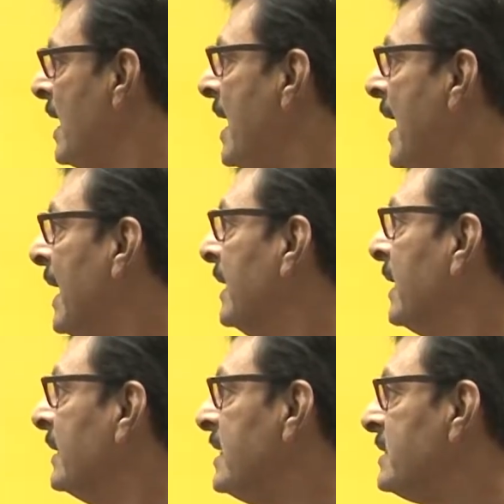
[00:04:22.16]
And
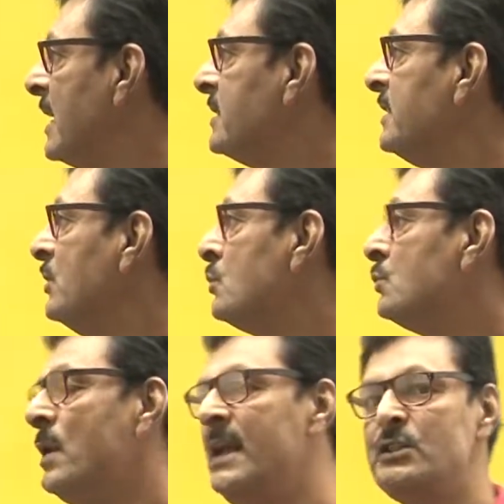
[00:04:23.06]
this tense is used
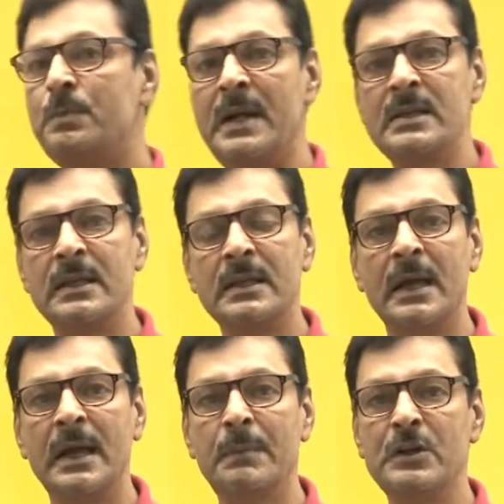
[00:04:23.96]
to express the
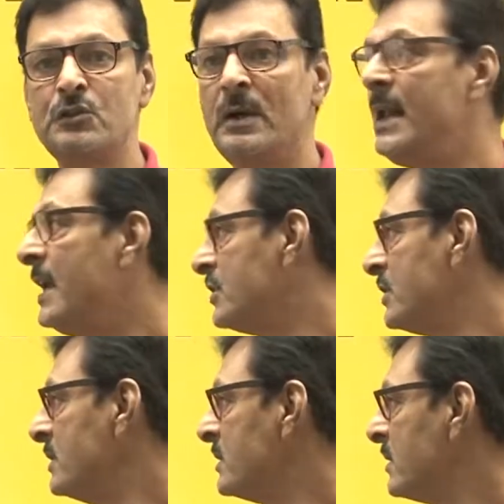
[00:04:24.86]
habitual
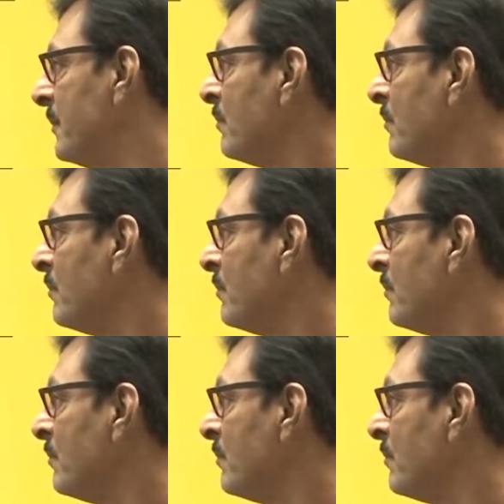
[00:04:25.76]
actions.